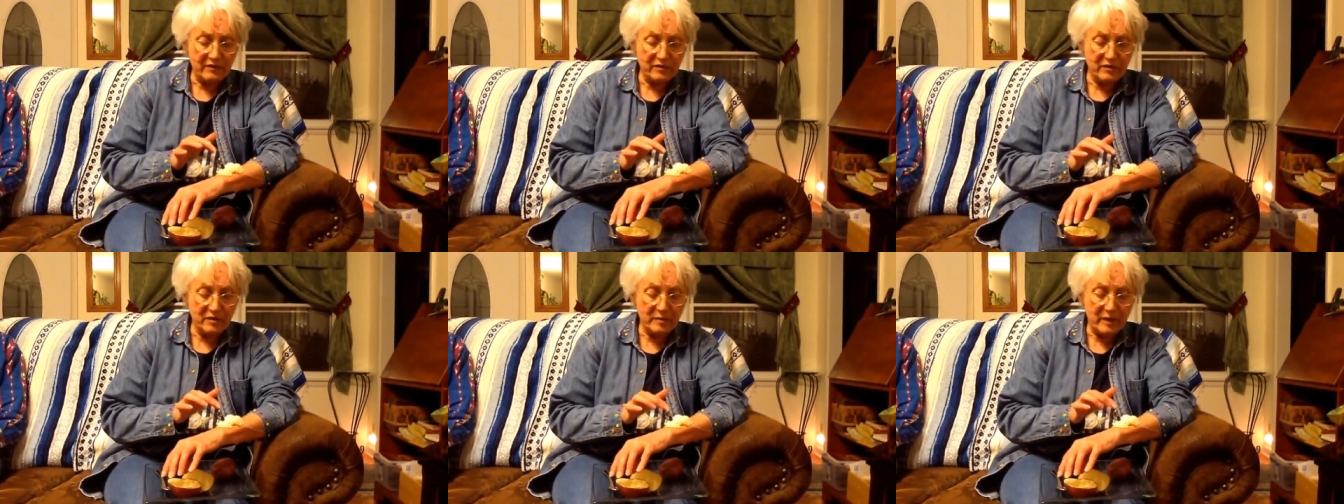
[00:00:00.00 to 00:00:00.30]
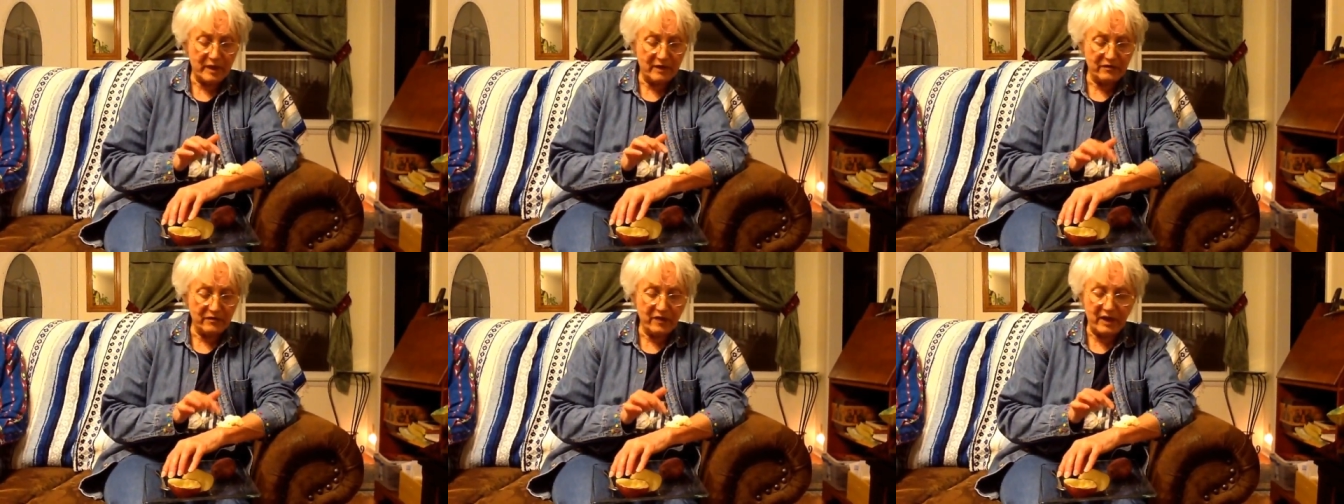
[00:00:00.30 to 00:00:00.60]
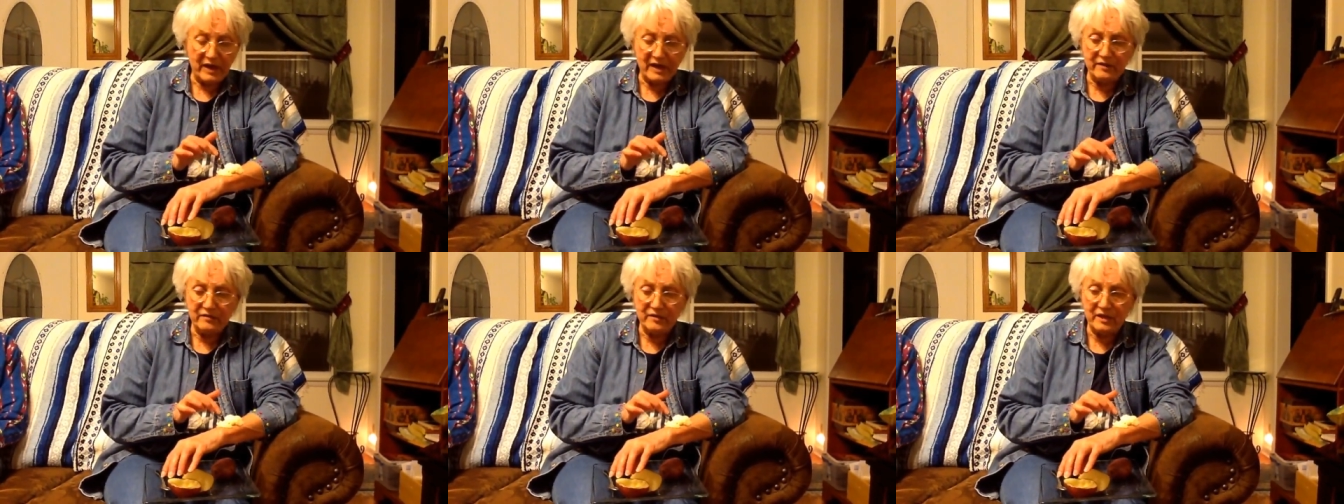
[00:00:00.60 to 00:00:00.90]
for about
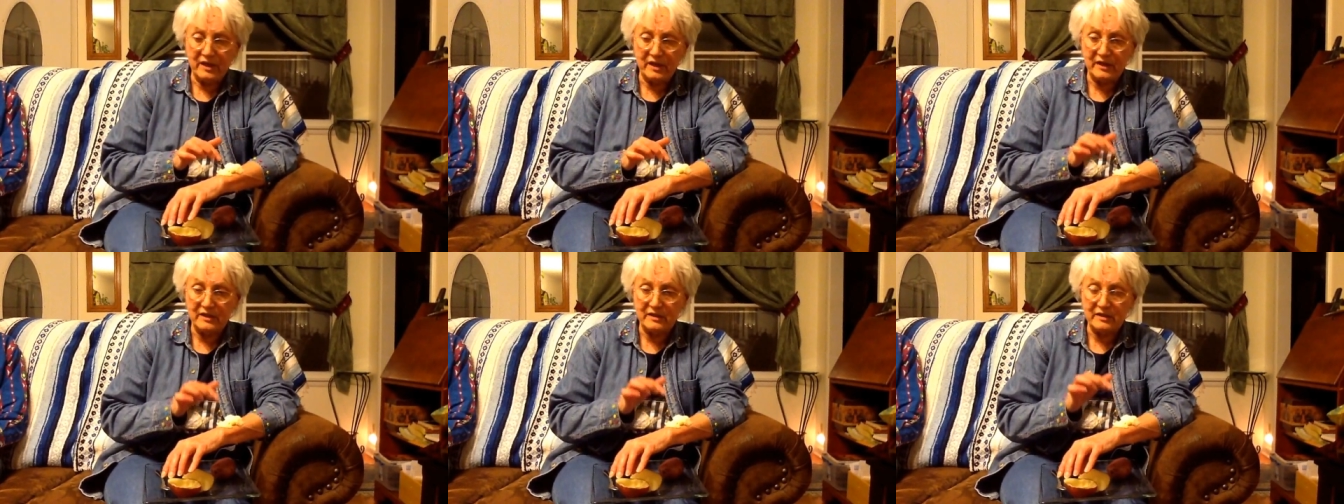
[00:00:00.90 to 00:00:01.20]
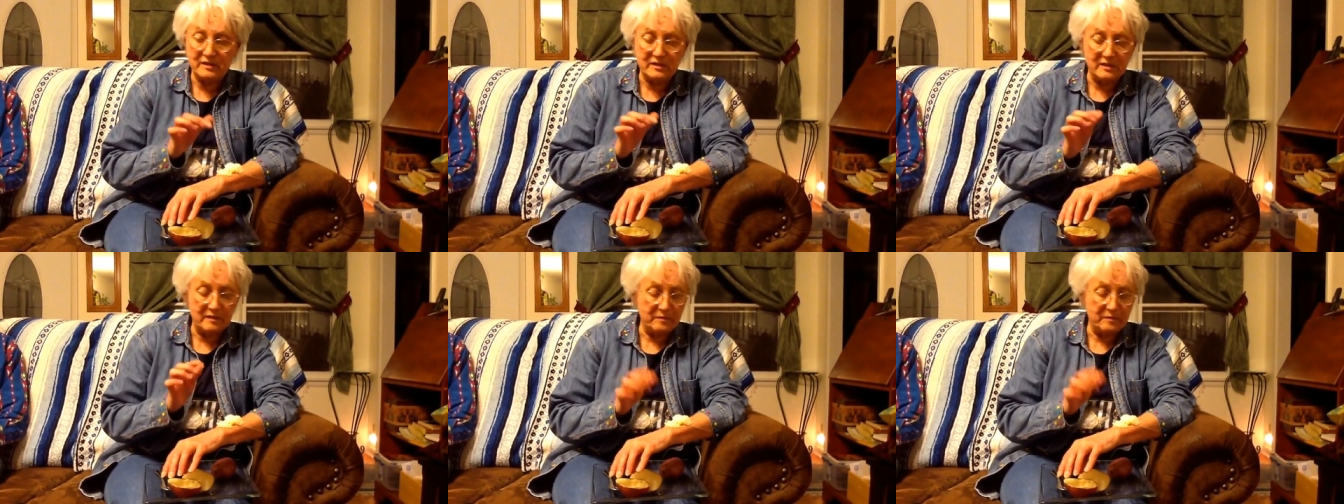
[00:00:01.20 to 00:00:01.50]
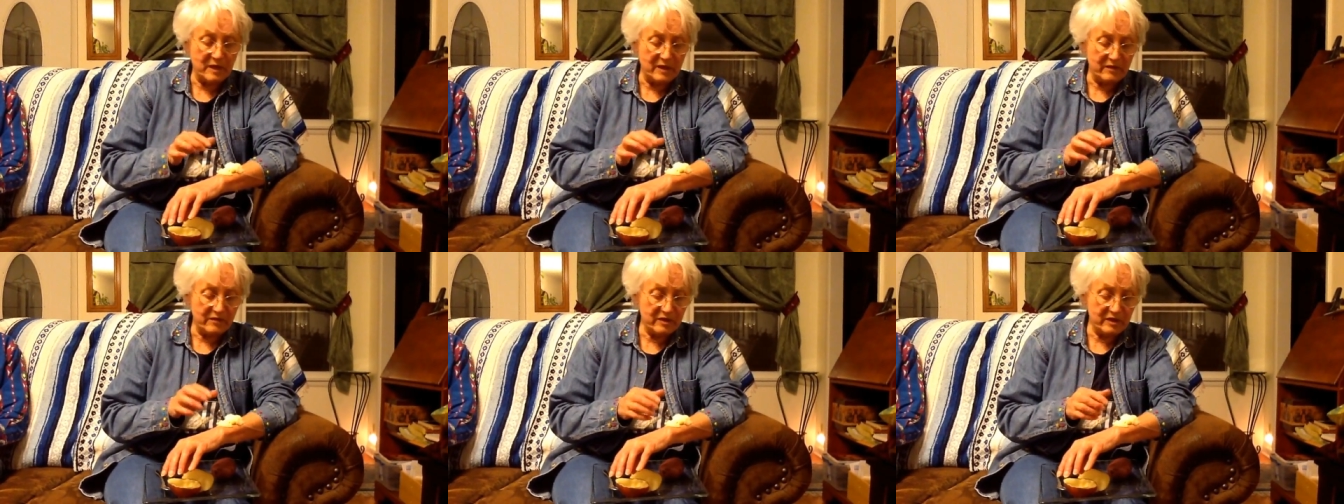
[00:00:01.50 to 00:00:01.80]
five days.
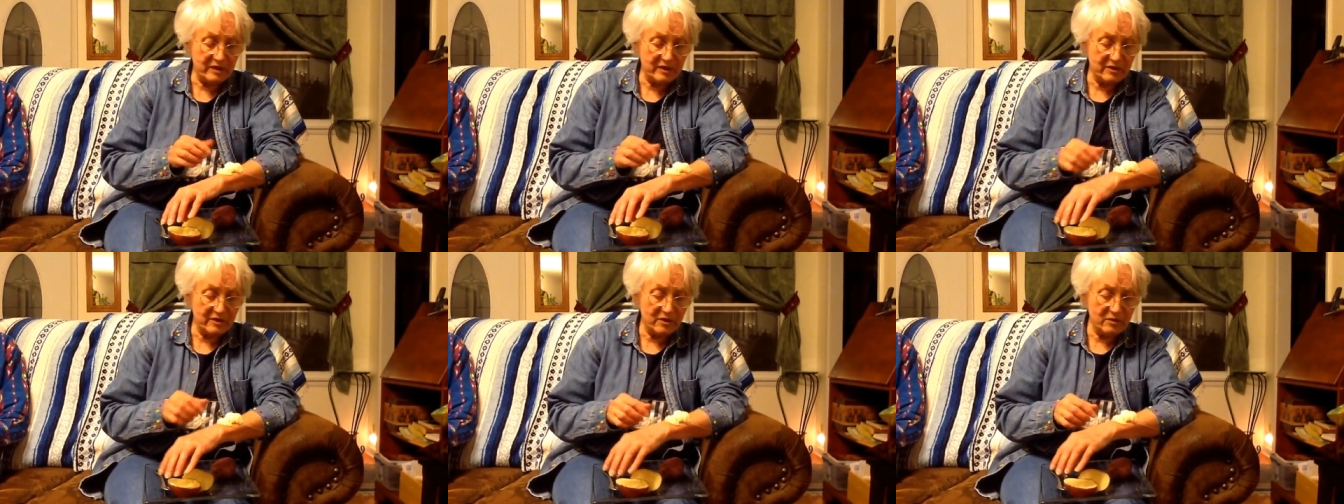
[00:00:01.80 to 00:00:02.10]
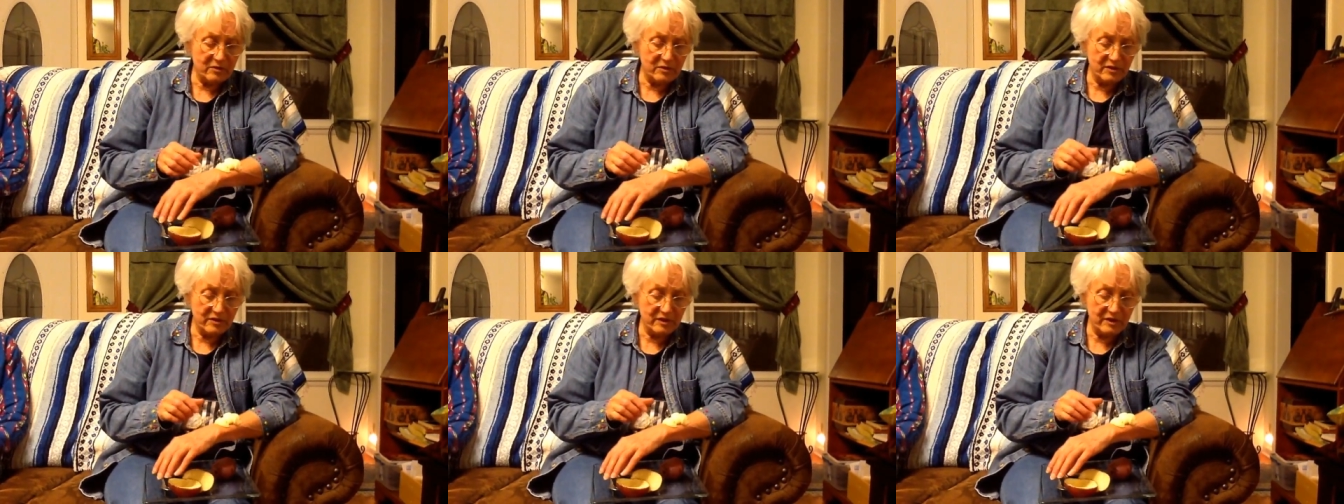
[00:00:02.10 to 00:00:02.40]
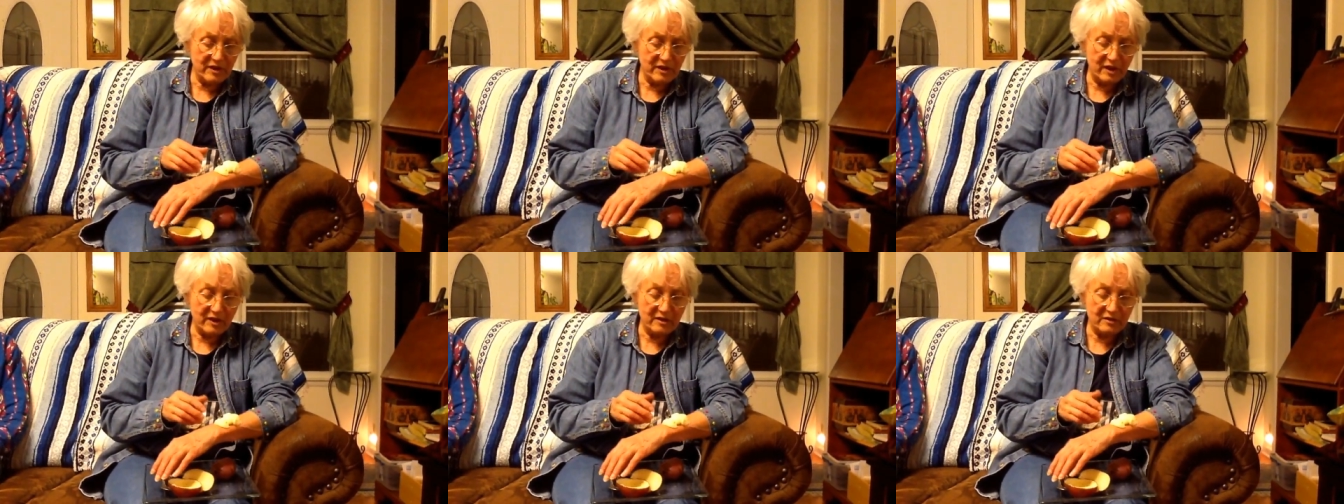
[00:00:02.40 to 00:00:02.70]
Never did go to the
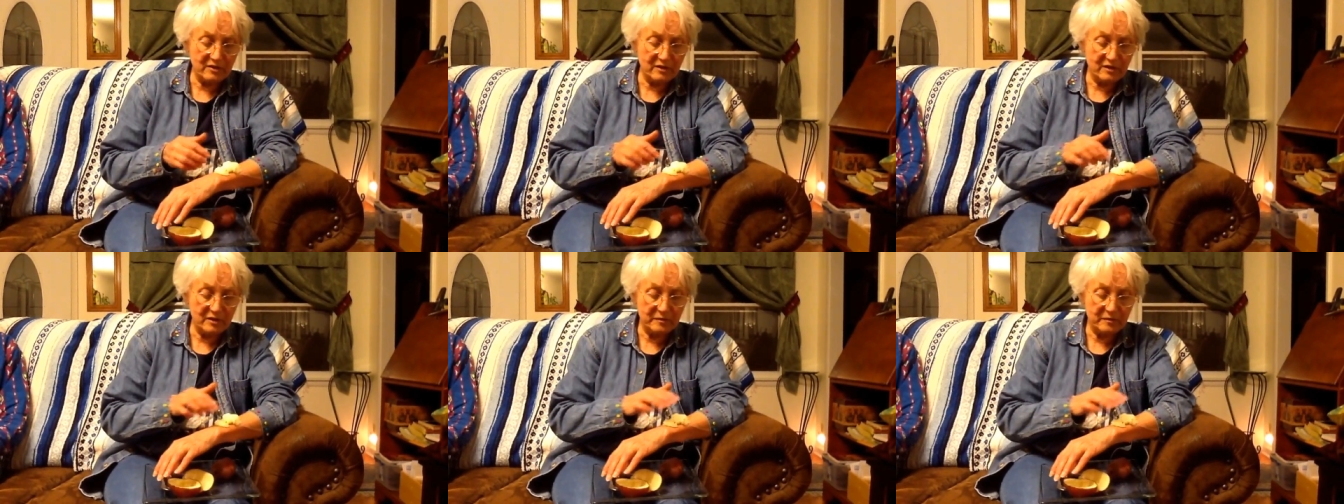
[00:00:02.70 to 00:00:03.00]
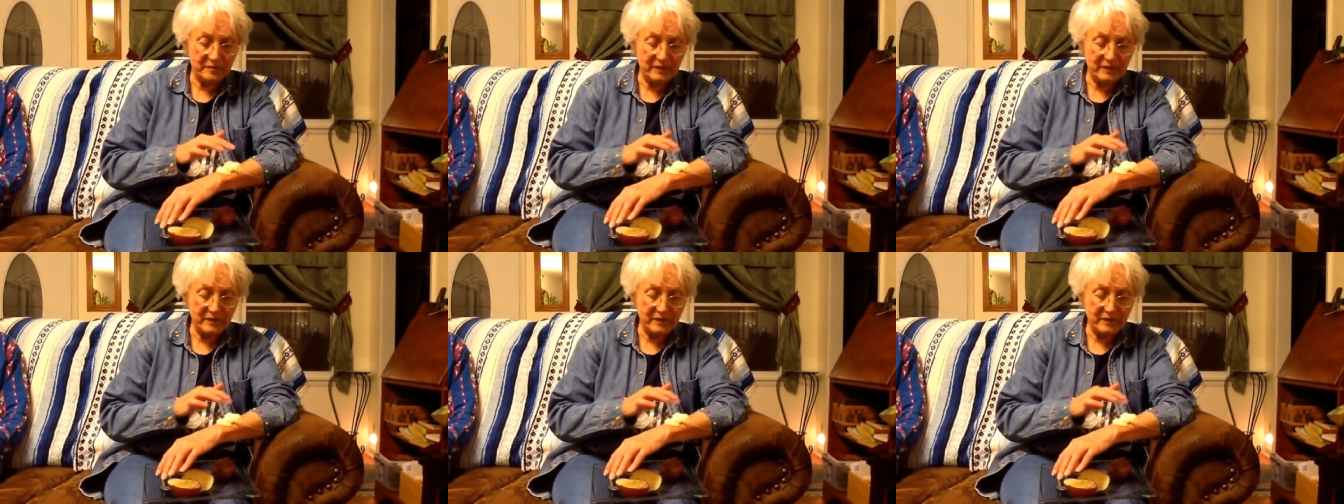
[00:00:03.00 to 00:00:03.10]
doctor.